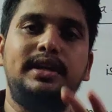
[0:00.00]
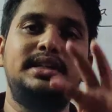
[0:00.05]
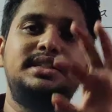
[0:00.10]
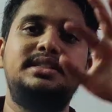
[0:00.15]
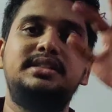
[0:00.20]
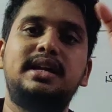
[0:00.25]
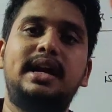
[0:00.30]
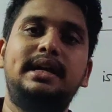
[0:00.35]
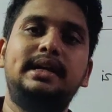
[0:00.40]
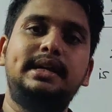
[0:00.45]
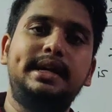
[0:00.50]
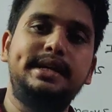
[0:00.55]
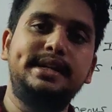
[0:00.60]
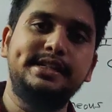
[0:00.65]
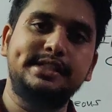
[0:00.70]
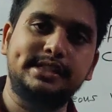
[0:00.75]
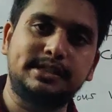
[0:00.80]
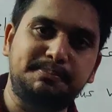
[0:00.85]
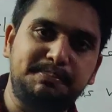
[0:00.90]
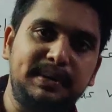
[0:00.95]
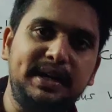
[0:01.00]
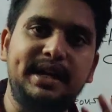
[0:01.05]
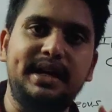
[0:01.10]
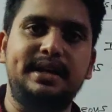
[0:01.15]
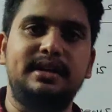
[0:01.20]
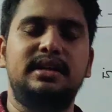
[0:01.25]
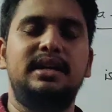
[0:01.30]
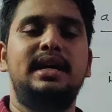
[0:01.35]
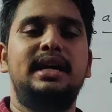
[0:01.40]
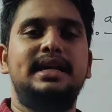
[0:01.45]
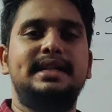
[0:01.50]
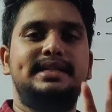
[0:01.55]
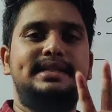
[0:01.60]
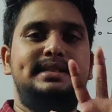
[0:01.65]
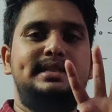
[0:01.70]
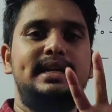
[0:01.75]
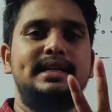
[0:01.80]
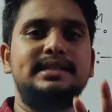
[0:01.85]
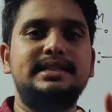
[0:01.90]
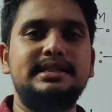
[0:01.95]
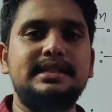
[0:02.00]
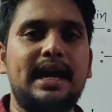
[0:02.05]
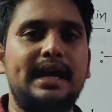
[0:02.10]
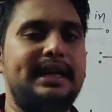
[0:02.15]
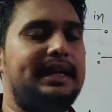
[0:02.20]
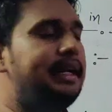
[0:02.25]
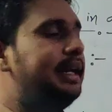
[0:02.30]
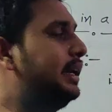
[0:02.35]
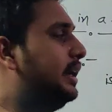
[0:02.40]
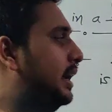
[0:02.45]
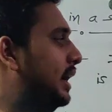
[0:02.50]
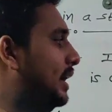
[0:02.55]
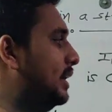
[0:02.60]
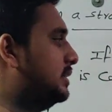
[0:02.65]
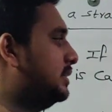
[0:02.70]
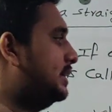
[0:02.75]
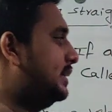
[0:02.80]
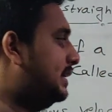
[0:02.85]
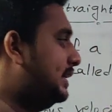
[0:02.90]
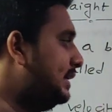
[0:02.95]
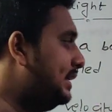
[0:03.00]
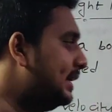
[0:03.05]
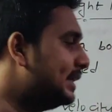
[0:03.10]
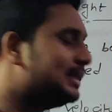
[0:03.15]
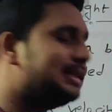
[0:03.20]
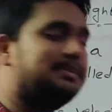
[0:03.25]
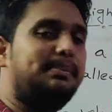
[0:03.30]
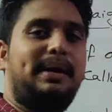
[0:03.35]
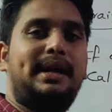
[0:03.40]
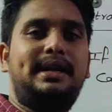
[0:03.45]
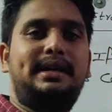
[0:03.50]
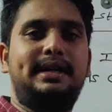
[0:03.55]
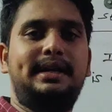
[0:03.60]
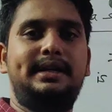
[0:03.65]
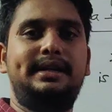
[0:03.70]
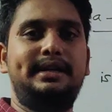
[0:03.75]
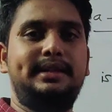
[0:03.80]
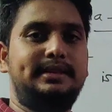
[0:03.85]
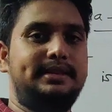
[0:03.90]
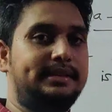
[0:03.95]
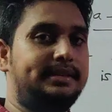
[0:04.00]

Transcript: instantaneous speed, just I indicate ds by dt.